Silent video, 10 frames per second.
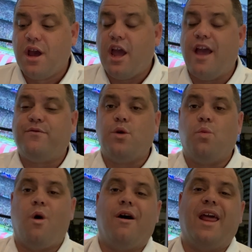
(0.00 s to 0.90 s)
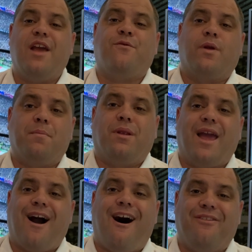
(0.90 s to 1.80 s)
If you want a free
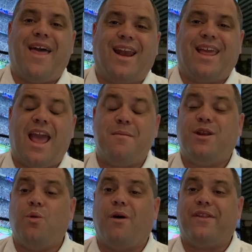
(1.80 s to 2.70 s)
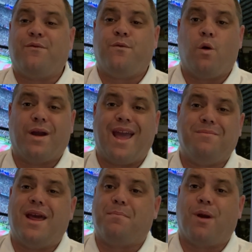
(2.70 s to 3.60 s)
play on that game and you want the full game
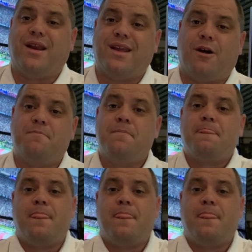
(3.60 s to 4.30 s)
day breakdown,